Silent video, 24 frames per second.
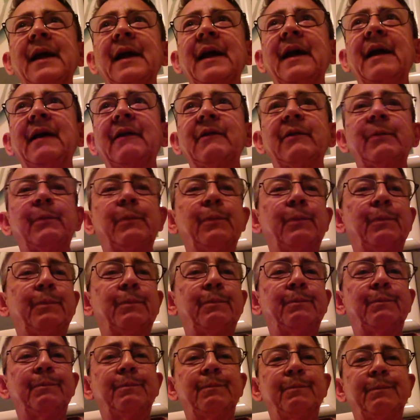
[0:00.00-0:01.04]
has
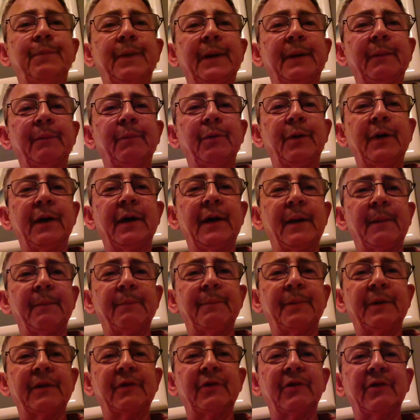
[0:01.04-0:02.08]
been putting up
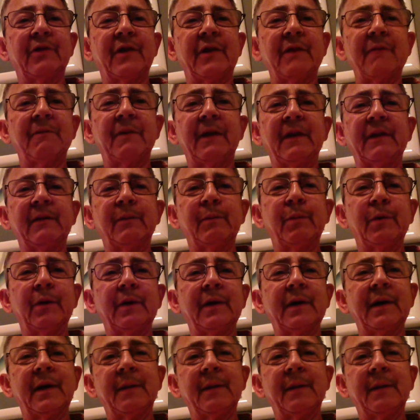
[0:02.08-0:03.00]
pictures on Facebook.